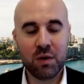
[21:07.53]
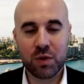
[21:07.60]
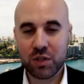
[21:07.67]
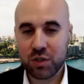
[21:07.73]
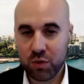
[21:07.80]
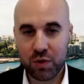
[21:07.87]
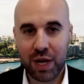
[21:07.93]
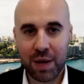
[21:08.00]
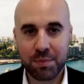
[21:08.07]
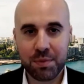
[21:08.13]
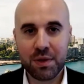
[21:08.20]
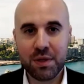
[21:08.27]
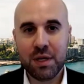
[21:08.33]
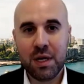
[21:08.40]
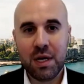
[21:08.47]
Which could
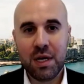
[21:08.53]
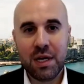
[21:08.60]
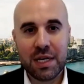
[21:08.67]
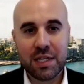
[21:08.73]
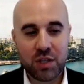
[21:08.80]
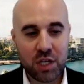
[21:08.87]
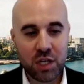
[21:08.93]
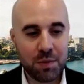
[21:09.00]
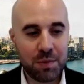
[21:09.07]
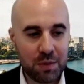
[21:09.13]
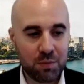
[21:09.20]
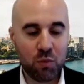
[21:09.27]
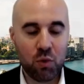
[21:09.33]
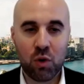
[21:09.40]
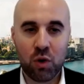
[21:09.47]
happen. It's going to be
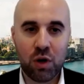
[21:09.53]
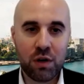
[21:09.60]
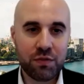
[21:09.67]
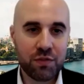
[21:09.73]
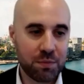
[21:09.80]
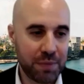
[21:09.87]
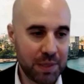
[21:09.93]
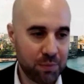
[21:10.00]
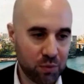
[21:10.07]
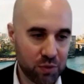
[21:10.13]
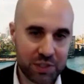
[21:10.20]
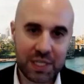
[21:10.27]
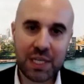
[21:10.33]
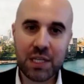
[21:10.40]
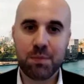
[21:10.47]
more from people
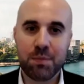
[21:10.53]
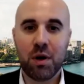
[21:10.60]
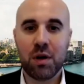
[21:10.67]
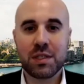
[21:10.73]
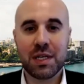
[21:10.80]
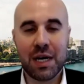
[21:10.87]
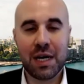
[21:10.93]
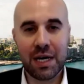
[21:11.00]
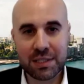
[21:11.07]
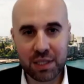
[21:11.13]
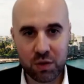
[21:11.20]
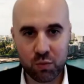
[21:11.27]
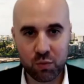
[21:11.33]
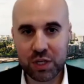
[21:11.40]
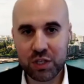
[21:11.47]
seeing the podcast
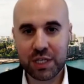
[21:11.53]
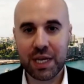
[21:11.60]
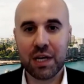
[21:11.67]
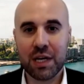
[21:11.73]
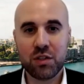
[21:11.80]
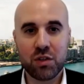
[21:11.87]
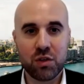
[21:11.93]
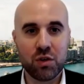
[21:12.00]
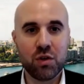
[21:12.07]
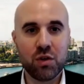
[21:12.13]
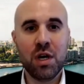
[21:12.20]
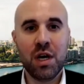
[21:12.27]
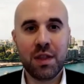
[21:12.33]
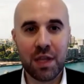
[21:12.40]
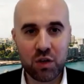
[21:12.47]
and reaching out to
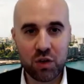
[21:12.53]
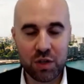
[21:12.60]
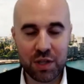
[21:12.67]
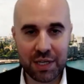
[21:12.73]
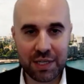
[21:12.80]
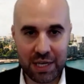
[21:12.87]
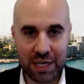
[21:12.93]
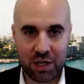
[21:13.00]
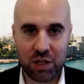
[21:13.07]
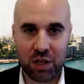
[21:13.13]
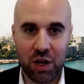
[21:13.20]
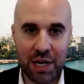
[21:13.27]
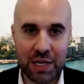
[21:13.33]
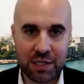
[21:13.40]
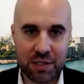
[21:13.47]
you, that you then get
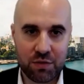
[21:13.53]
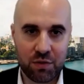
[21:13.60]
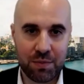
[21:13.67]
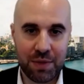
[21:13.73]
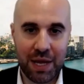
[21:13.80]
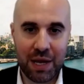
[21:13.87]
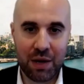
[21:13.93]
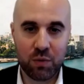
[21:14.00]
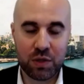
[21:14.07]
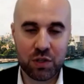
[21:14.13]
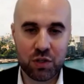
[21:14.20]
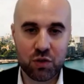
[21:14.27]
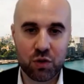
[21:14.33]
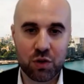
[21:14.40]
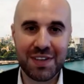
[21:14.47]
clients from that, which
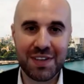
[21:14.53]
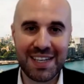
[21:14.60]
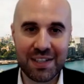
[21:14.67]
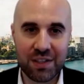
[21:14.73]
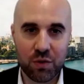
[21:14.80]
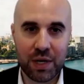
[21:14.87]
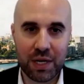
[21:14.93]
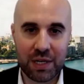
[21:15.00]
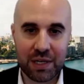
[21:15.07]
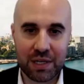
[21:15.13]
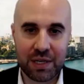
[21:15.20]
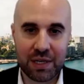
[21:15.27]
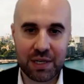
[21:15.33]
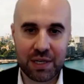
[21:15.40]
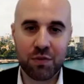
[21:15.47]
is sort of
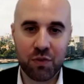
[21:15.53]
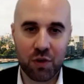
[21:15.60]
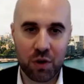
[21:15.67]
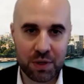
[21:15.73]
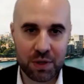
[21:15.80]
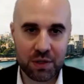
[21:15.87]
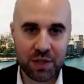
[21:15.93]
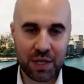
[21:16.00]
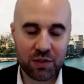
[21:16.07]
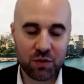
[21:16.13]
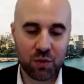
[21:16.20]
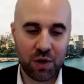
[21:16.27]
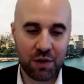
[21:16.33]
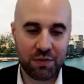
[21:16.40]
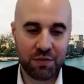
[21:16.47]
indirectly from it. That's
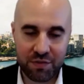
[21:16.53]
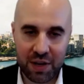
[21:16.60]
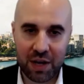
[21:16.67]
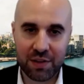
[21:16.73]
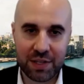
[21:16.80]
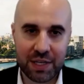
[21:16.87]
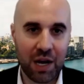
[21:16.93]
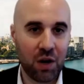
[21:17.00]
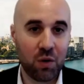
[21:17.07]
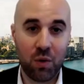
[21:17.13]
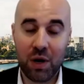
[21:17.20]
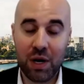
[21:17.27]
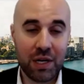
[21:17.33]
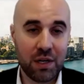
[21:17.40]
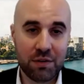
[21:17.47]
what I've found the
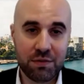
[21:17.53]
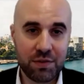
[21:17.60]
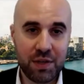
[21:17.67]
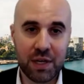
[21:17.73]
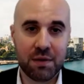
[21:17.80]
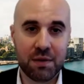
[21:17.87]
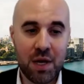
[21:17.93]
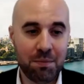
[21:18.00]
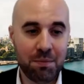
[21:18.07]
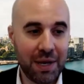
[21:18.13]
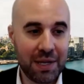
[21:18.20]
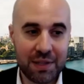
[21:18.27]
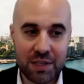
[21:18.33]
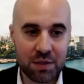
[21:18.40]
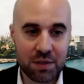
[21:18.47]
ROI, and I've
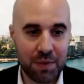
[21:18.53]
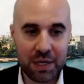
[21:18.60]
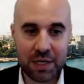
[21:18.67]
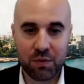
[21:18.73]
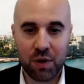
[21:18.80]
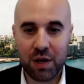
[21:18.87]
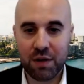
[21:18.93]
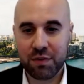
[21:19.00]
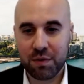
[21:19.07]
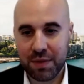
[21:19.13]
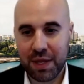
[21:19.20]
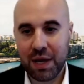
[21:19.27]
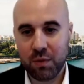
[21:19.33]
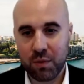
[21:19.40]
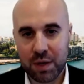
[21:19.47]
made decent money, right, from
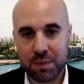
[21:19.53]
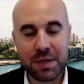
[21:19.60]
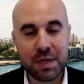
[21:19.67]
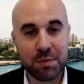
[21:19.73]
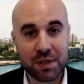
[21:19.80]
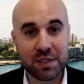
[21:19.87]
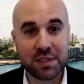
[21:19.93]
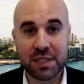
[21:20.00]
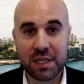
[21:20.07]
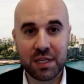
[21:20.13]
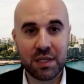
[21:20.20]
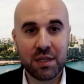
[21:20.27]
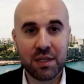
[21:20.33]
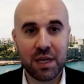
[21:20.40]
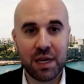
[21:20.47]
that, where people are seeing
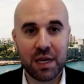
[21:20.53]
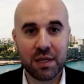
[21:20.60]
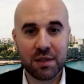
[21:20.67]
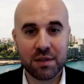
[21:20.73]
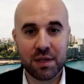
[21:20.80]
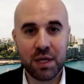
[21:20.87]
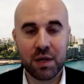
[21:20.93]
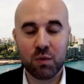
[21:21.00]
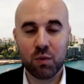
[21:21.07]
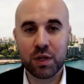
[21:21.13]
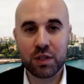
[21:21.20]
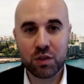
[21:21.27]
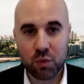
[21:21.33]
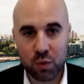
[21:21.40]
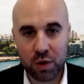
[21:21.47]
it and
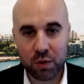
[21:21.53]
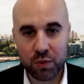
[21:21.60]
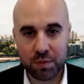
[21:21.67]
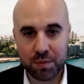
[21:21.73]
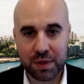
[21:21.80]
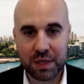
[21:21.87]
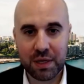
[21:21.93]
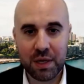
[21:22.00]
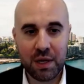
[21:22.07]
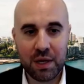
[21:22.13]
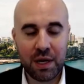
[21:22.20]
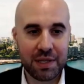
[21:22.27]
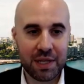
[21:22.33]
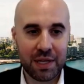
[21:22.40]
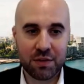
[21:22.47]
wanting to work with me
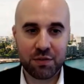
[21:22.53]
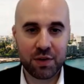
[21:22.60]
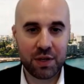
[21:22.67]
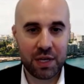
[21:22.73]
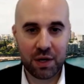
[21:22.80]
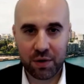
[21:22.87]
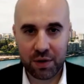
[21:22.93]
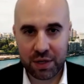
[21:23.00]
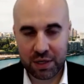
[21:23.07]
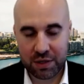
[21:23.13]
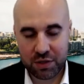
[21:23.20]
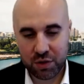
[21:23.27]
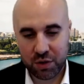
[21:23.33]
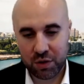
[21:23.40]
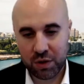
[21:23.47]
in that different area.
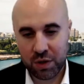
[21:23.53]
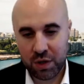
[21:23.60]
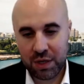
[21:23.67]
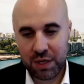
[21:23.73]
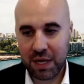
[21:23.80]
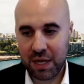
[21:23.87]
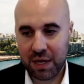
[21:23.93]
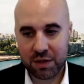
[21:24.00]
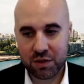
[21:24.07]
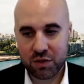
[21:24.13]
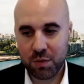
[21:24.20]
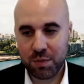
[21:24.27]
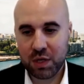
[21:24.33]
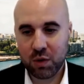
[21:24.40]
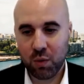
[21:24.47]
So
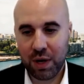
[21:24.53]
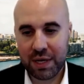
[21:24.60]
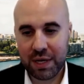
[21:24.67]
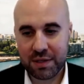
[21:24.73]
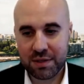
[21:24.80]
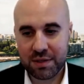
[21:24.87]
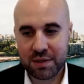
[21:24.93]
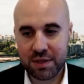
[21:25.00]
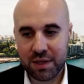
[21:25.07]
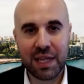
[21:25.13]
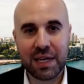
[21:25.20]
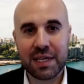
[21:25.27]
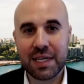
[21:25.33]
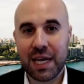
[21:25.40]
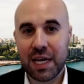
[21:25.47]
so many ways
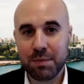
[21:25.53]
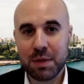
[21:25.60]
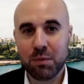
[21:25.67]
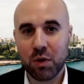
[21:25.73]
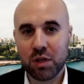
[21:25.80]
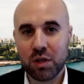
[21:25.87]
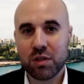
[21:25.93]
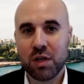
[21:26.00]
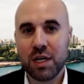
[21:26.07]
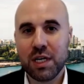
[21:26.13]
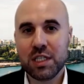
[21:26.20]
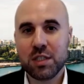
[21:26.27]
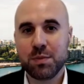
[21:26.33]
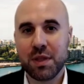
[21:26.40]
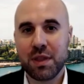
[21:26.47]
that it can be
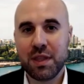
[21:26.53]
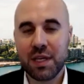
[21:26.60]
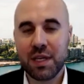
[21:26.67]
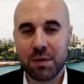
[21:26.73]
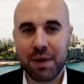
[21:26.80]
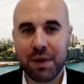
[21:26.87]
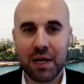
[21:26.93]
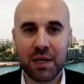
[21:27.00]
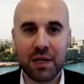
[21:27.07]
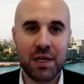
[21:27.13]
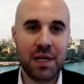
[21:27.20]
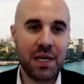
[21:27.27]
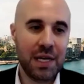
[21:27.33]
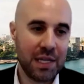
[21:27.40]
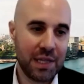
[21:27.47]
monetized, but think about it
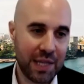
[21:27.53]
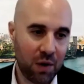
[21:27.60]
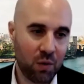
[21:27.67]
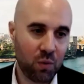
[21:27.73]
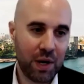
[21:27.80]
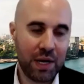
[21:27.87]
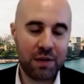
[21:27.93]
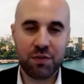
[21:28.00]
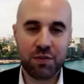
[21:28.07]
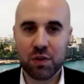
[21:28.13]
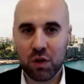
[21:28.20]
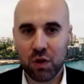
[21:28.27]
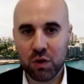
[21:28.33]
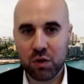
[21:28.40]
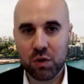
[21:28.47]
in that way for the
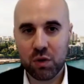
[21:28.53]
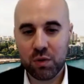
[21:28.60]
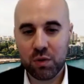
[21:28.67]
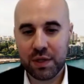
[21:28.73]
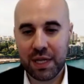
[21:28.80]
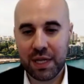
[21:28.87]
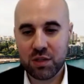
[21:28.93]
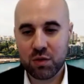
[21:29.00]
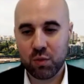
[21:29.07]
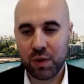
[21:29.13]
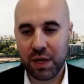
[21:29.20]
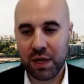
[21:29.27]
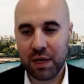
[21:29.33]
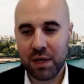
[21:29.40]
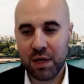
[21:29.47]
long haul, and that's
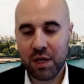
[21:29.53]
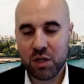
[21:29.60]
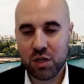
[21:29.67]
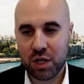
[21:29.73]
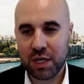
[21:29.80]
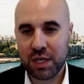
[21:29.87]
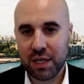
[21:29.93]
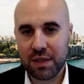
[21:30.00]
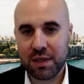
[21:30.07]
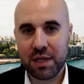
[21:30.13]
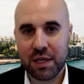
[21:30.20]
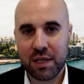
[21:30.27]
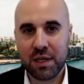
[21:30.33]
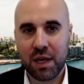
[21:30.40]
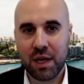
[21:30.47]
where you're going to get
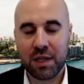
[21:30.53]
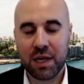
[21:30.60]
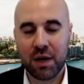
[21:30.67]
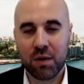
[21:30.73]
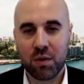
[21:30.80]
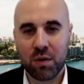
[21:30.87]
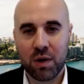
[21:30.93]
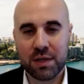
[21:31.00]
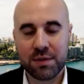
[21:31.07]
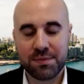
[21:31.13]
the ROI.